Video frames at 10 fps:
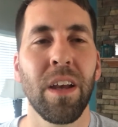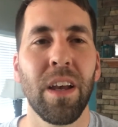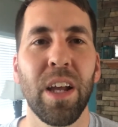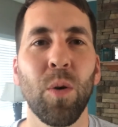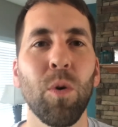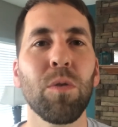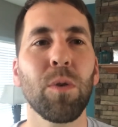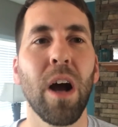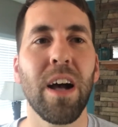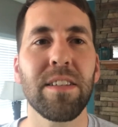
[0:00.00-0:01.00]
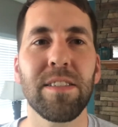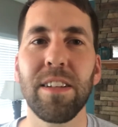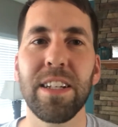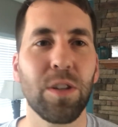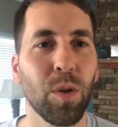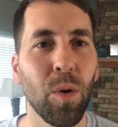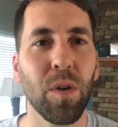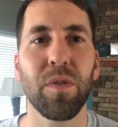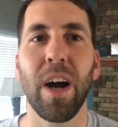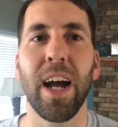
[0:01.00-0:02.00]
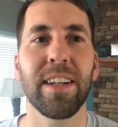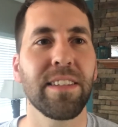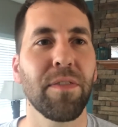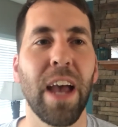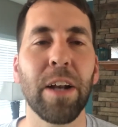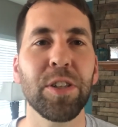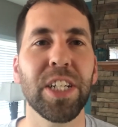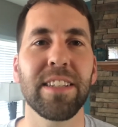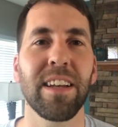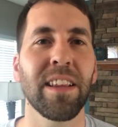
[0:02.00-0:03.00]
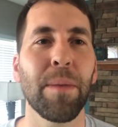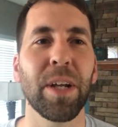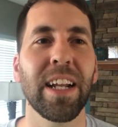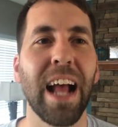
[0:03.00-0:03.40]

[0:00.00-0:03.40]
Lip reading: In a world where hustle is glorified as if energy is unlimited,